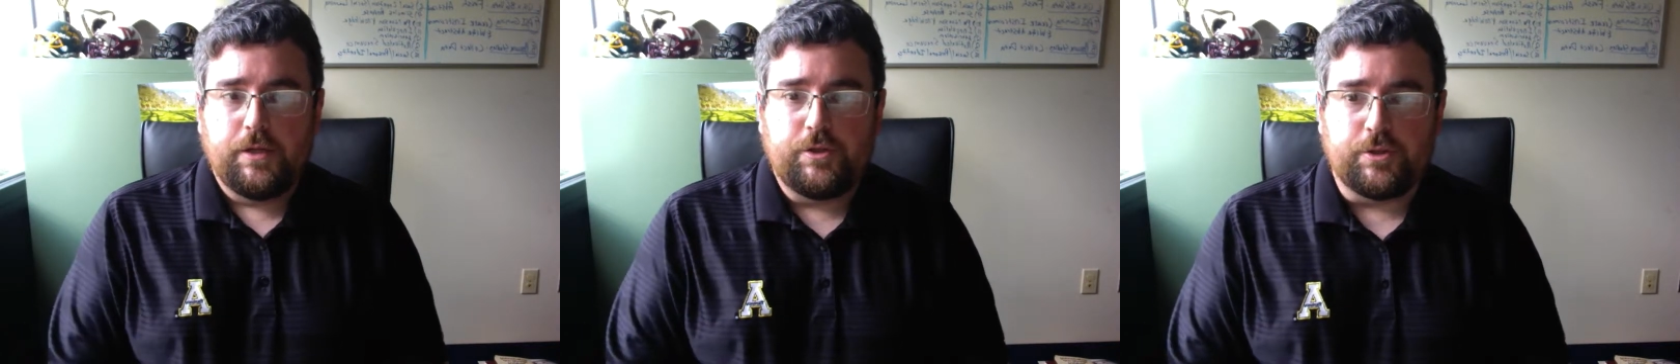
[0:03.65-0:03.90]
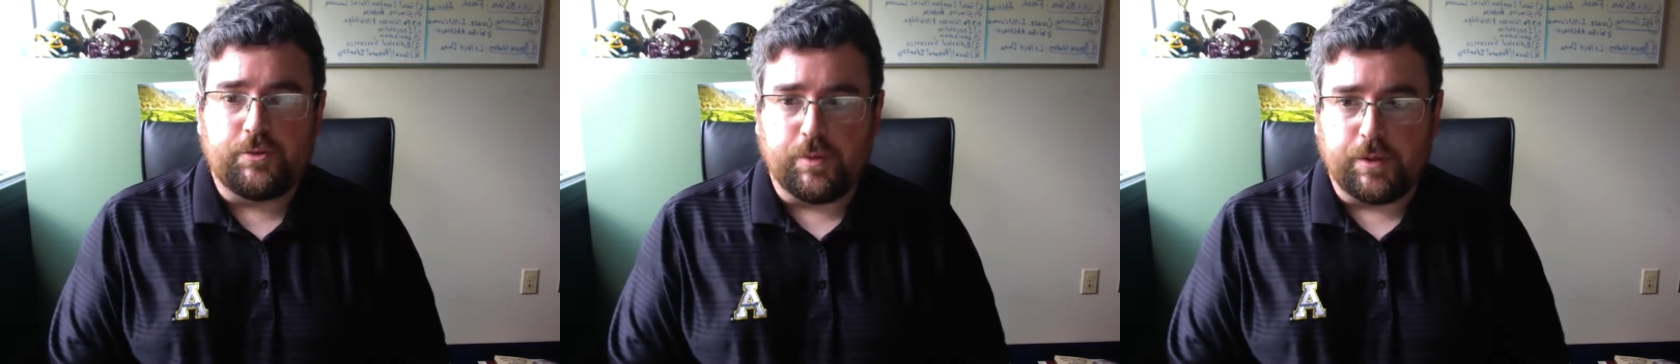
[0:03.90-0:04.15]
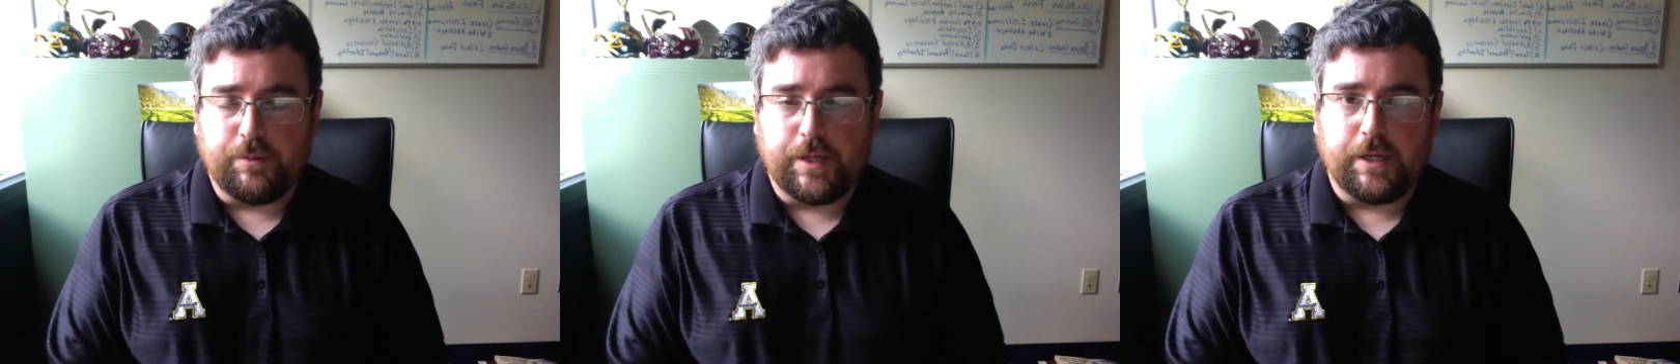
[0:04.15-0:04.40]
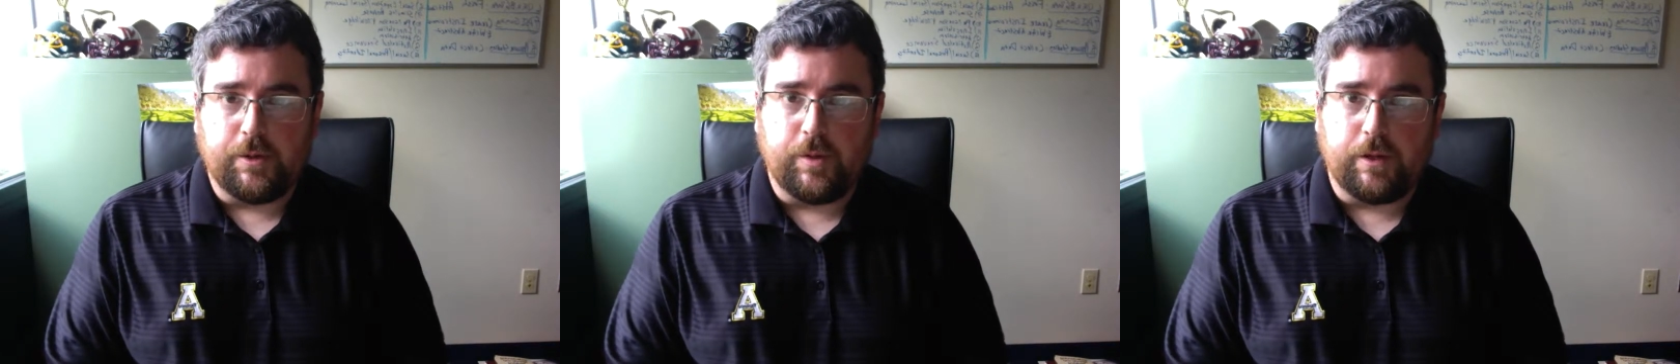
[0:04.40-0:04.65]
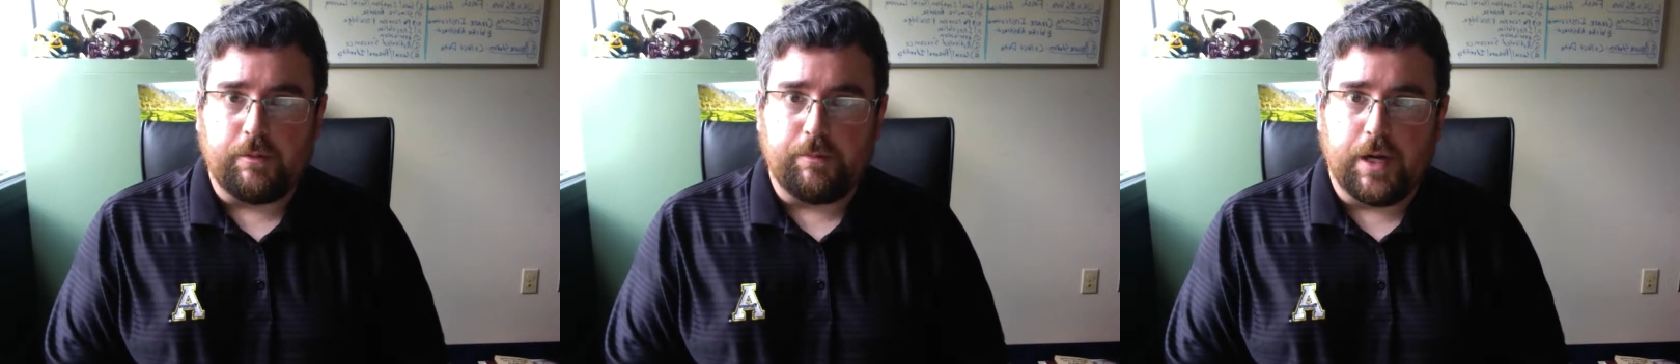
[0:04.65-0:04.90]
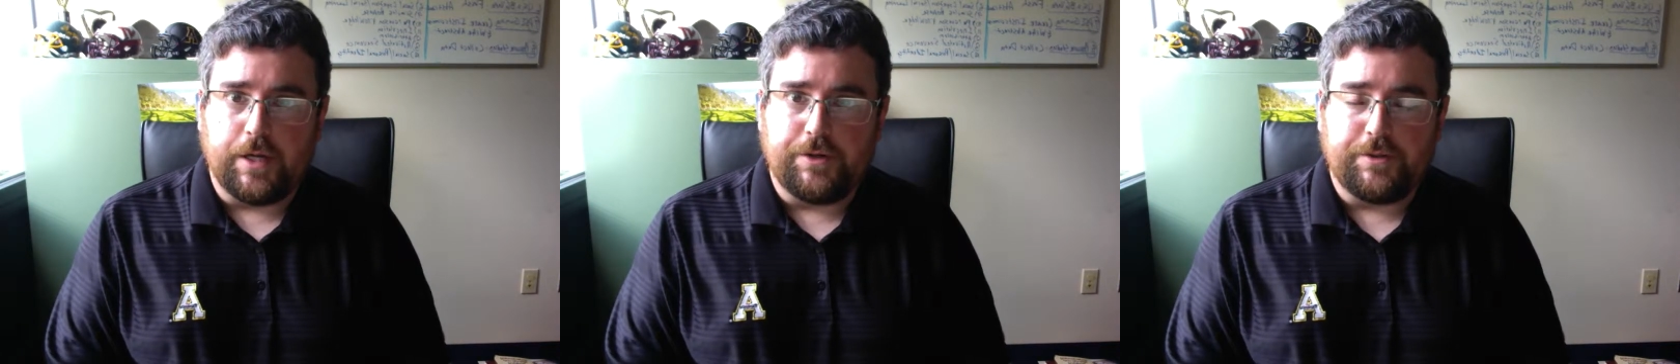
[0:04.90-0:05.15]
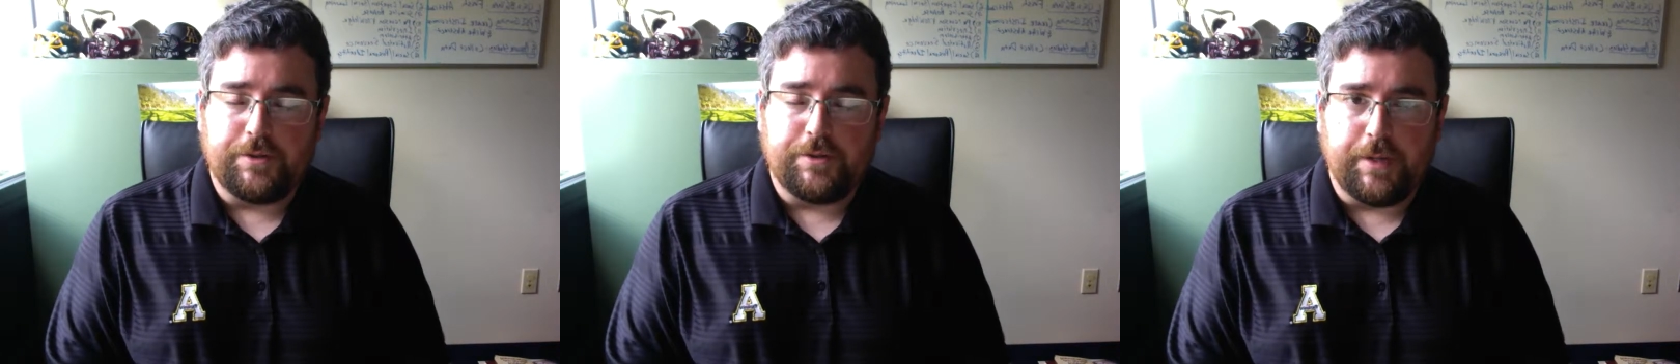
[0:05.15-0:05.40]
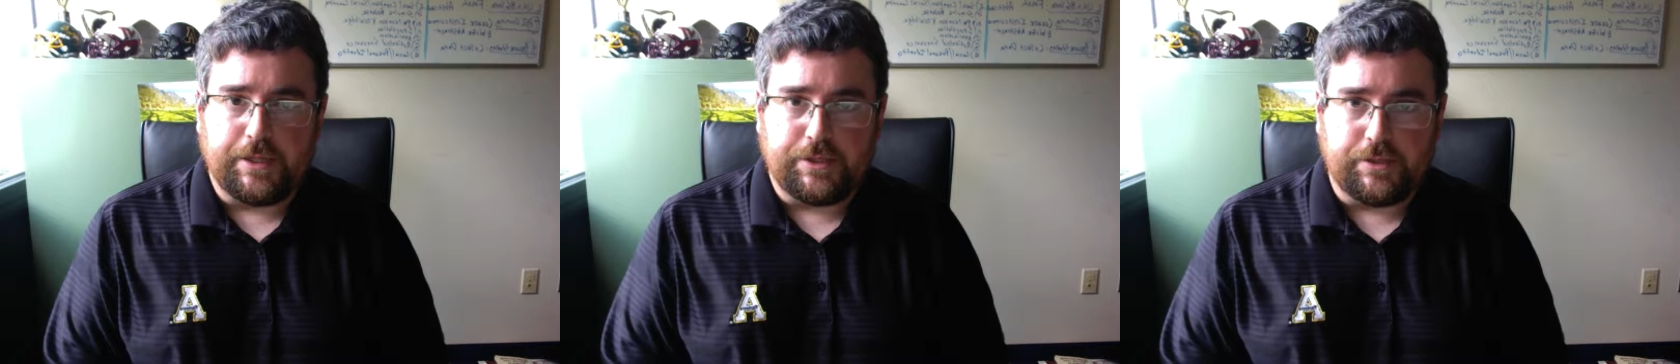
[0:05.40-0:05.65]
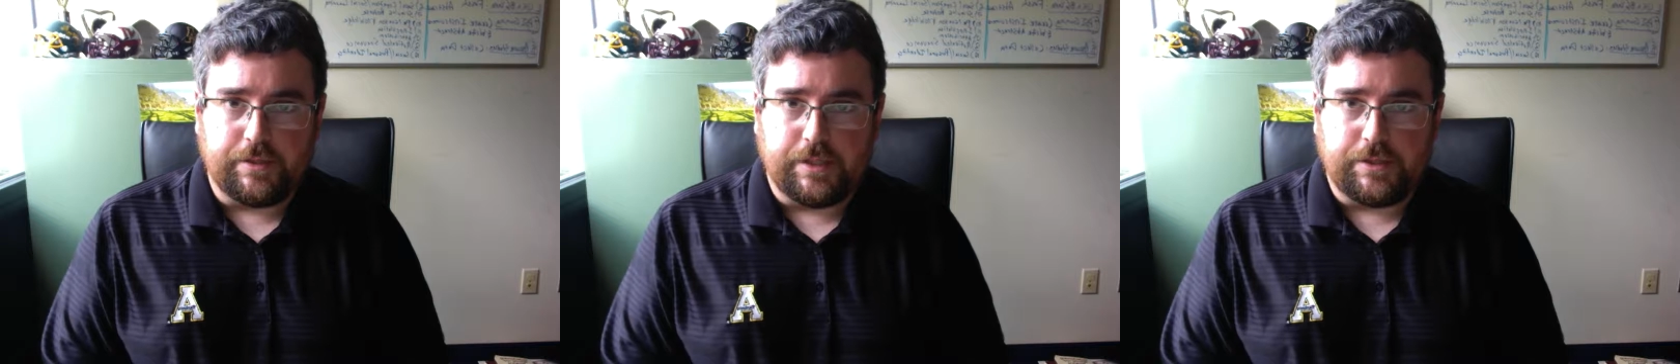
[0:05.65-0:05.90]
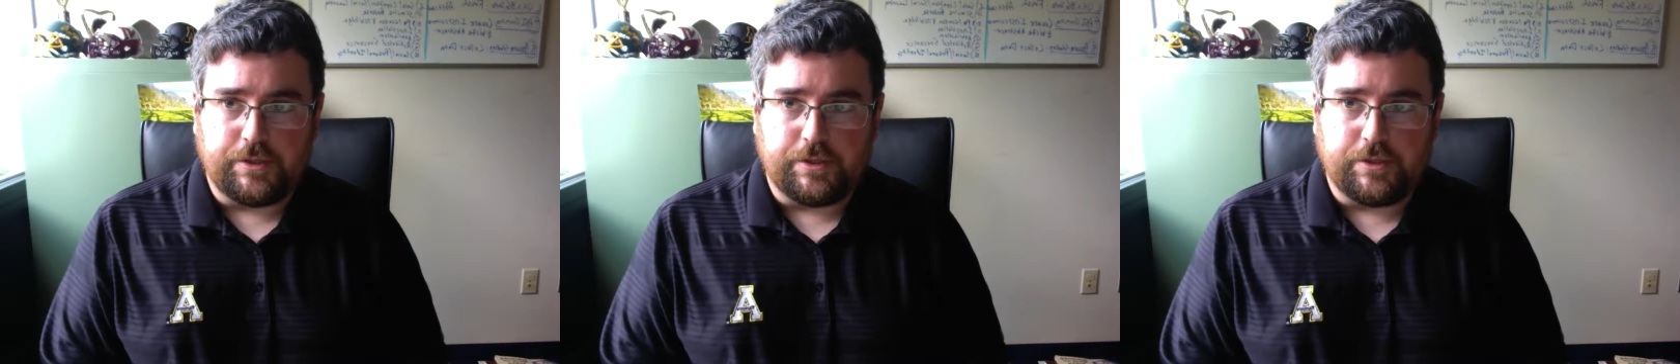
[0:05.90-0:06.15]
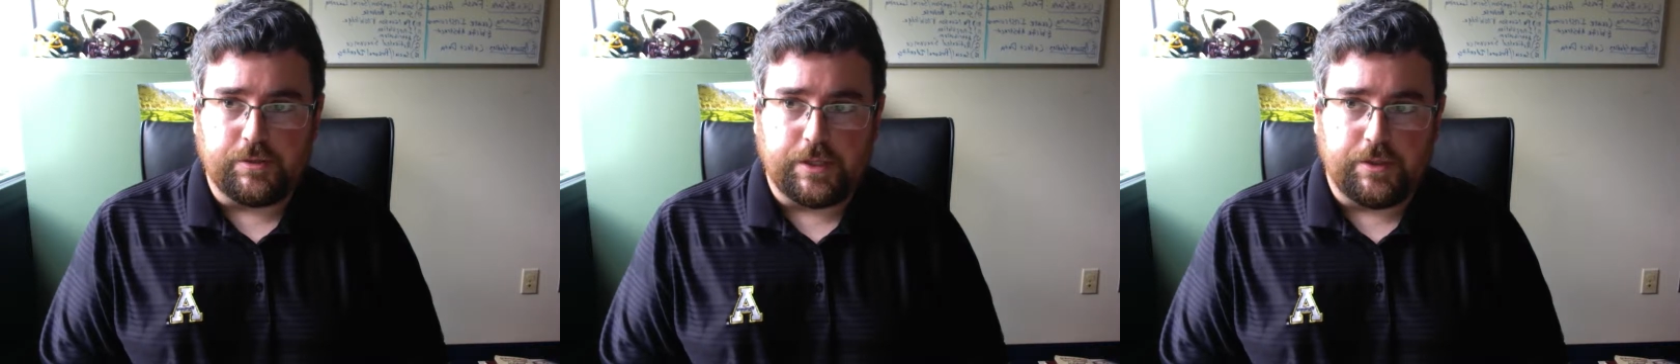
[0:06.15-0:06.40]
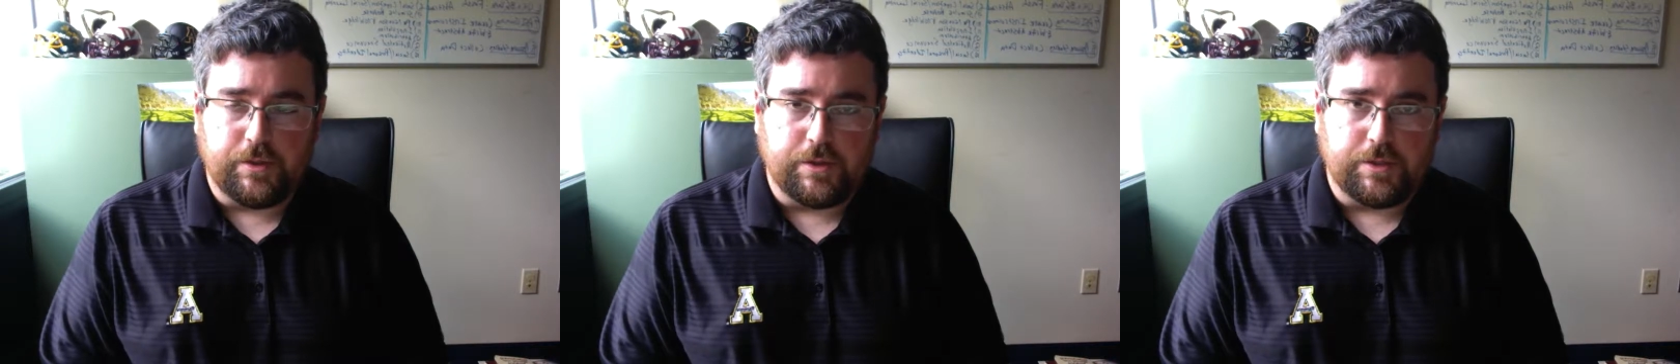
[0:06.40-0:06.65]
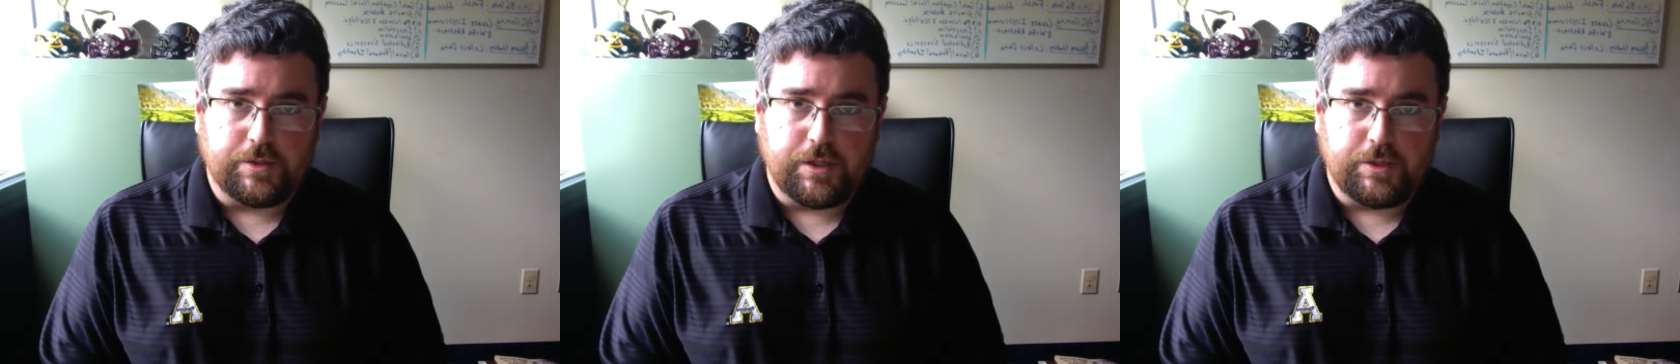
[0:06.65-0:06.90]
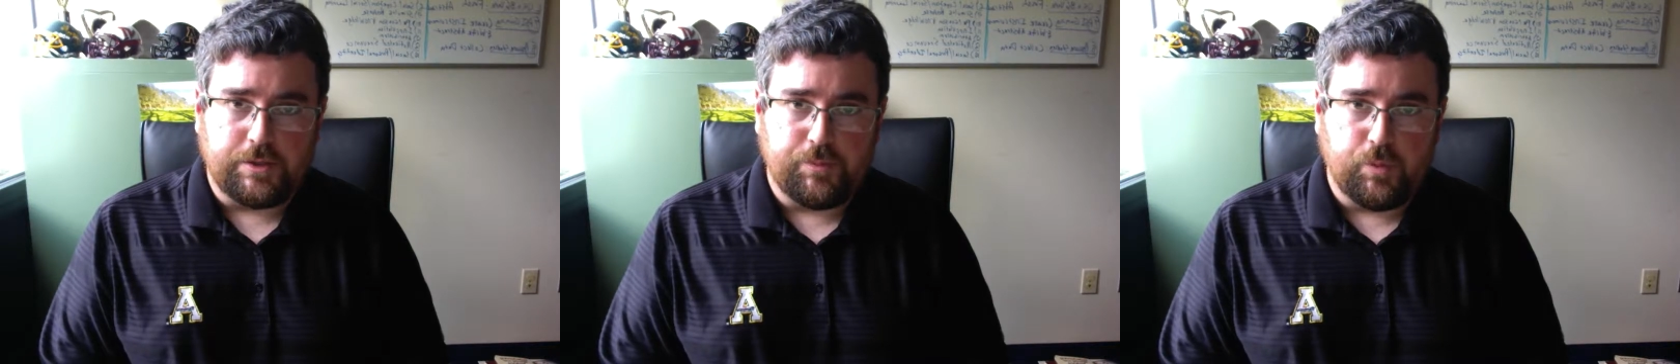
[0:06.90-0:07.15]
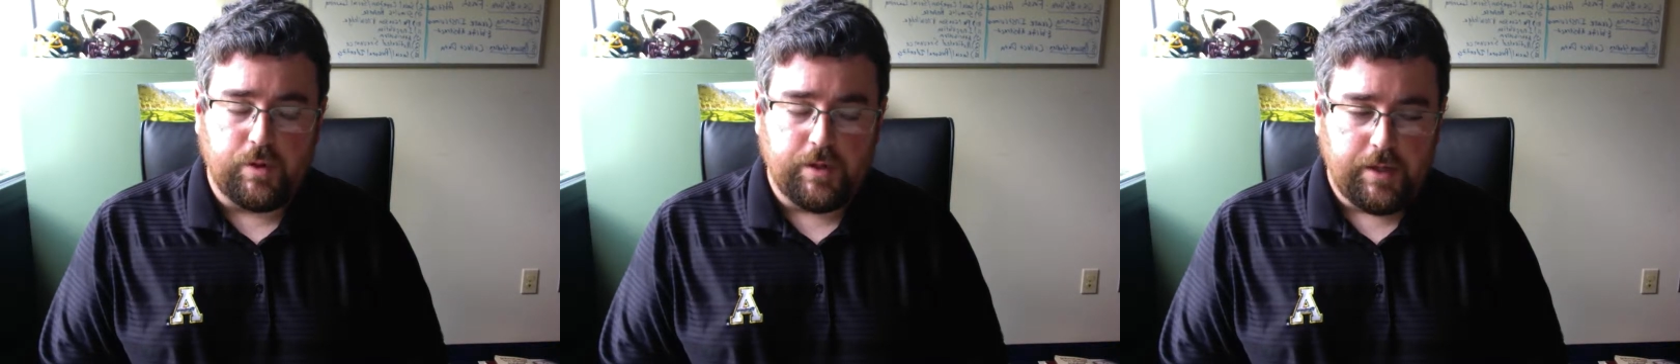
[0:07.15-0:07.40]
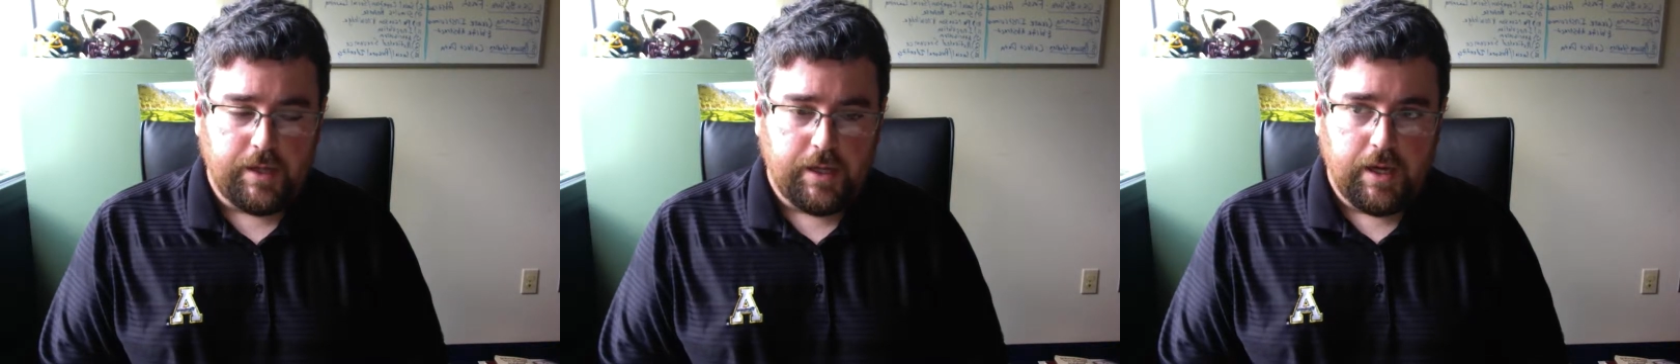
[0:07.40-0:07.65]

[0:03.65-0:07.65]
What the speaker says: Just want to make a quick reminder to make sure that you're doing your discussion board.